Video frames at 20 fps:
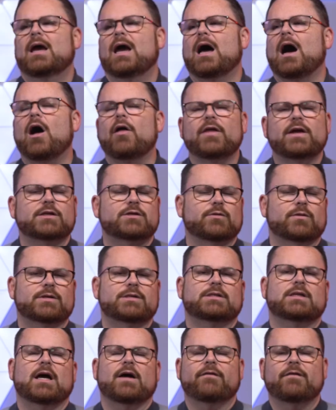all that sort of
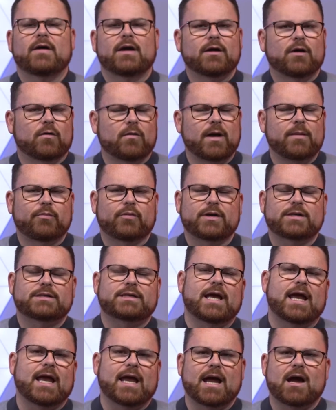stuff. Great place
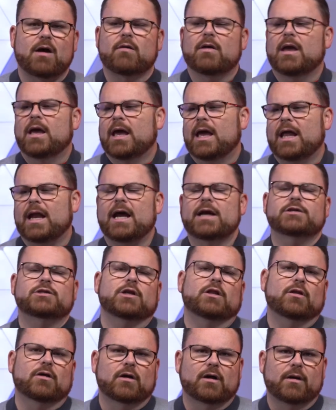to hang out and
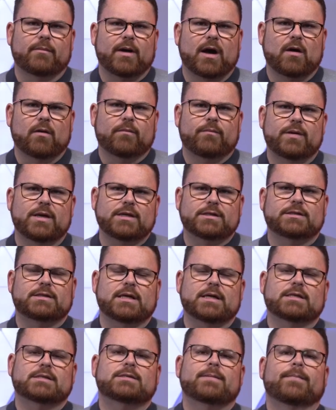actually learn about
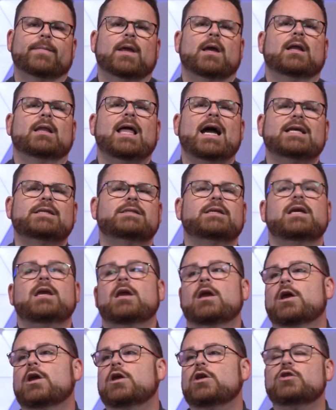PCs.
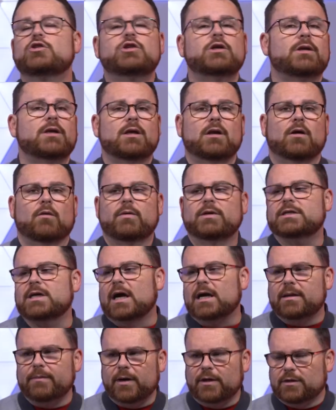Lastly, you should, you know, we
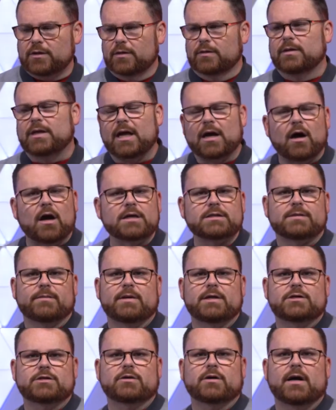talked about the, that awesome
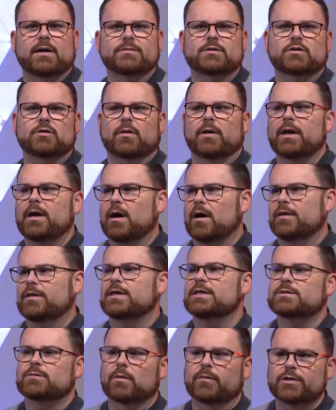Instagram story on
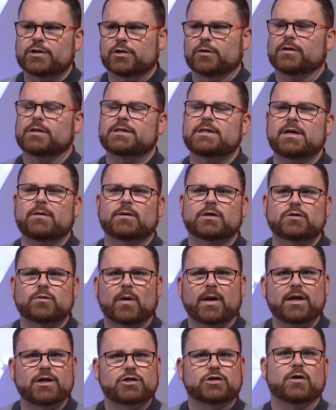this where we showed the
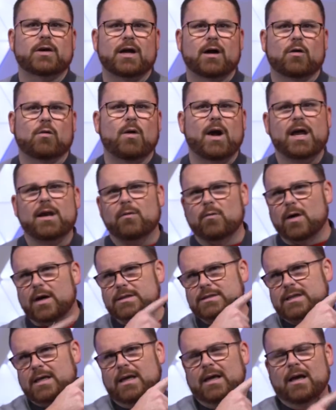T120 and showed how quiet it was,